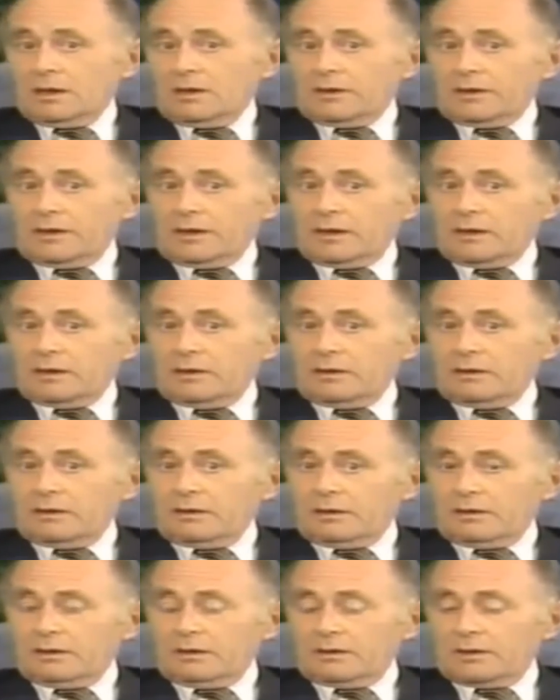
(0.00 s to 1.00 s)

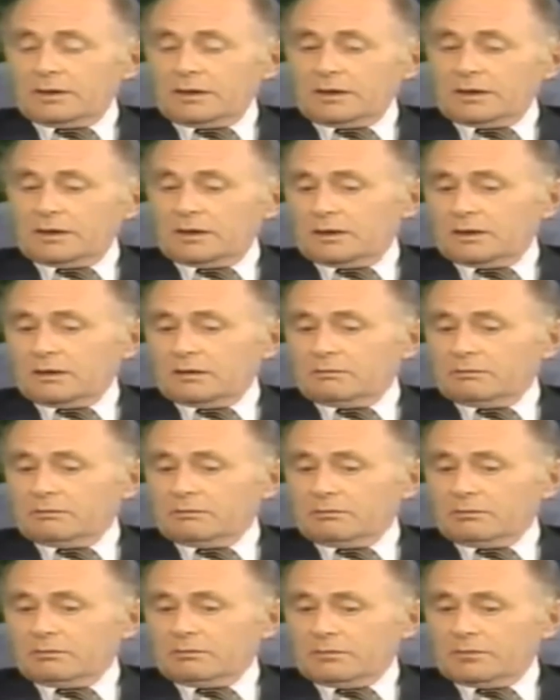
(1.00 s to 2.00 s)
The
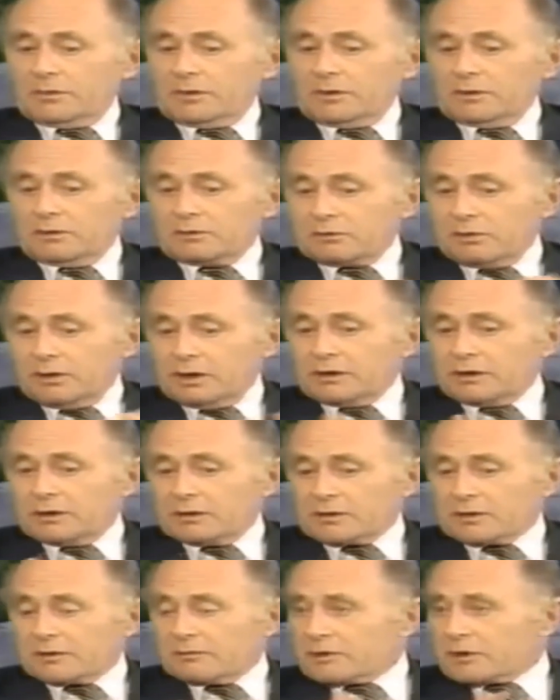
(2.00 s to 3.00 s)

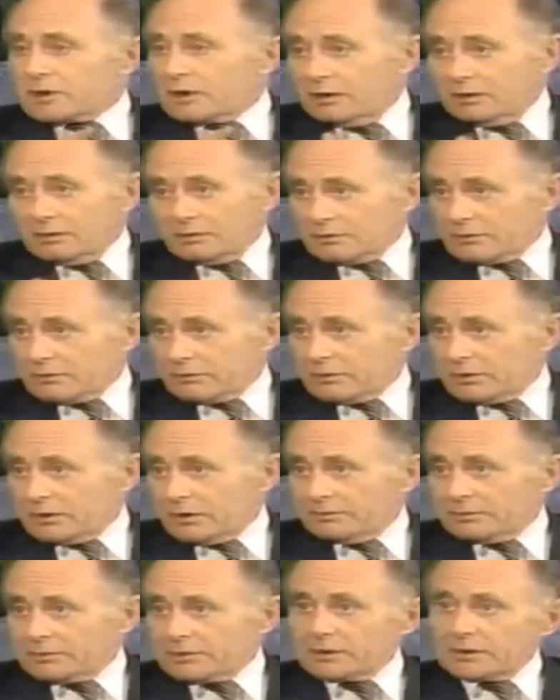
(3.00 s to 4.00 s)
Ukrainians themselves were
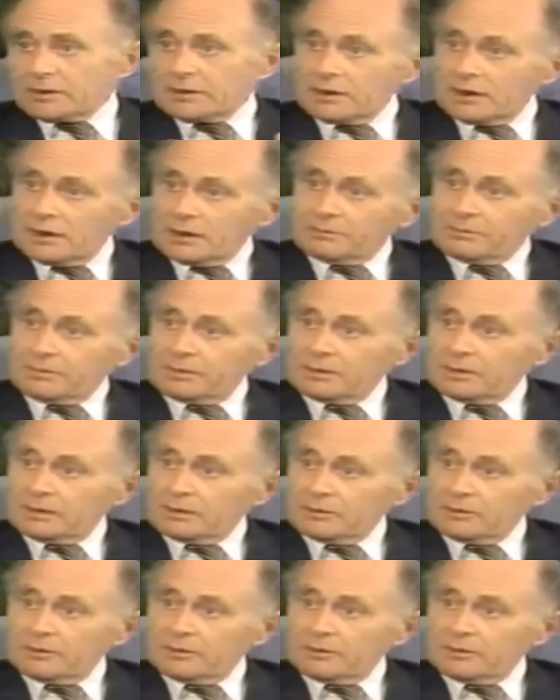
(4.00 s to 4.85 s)
not particularly happy.